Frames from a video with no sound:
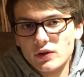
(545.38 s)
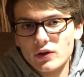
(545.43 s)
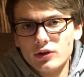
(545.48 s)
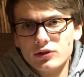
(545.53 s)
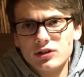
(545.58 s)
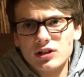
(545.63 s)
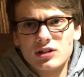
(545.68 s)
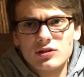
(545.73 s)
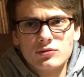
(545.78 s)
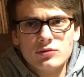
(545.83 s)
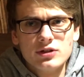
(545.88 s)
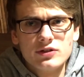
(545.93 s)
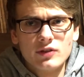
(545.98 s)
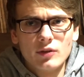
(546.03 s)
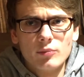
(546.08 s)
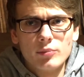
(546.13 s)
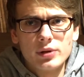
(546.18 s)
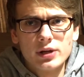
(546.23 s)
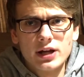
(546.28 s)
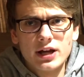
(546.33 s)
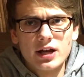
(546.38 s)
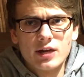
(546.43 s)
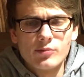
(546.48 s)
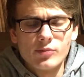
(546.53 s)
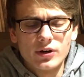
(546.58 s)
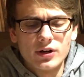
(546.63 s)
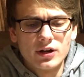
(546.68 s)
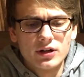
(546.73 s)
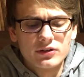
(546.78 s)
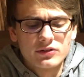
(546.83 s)
saw a decrease on play,
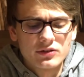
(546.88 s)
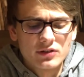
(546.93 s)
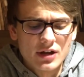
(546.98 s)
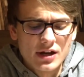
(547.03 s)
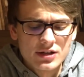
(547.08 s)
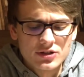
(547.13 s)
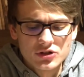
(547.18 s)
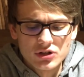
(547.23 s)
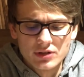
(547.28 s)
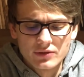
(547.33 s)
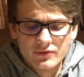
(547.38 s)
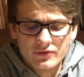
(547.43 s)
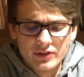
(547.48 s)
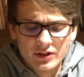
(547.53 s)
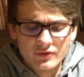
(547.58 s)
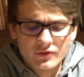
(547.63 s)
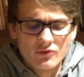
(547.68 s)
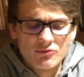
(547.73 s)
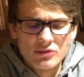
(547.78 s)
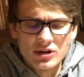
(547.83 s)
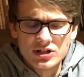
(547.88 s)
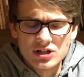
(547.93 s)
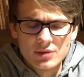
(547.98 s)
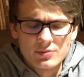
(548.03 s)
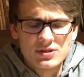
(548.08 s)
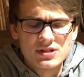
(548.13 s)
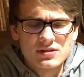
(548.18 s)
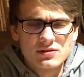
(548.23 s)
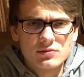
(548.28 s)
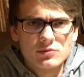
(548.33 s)
but I think the
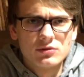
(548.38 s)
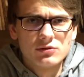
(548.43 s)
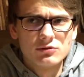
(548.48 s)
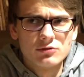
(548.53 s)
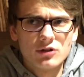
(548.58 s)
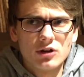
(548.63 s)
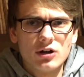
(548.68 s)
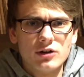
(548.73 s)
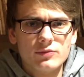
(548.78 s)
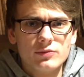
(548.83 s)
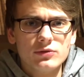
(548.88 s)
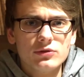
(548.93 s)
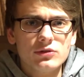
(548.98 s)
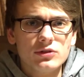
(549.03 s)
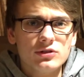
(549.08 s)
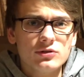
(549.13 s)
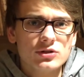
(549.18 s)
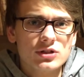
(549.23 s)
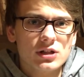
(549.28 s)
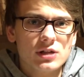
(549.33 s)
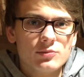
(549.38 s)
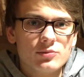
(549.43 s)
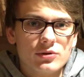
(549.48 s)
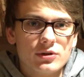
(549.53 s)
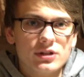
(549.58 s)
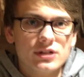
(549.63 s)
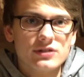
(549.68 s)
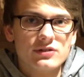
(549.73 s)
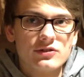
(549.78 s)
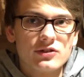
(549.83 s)
matchups are usually
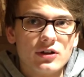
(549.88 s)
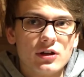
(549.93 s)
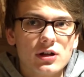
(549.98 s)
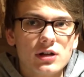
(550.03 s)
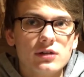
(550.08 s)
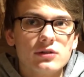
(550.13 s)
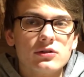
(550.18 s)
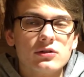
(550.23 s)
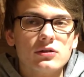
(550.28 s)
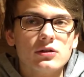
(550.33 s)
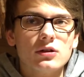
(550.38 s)
pretty solid.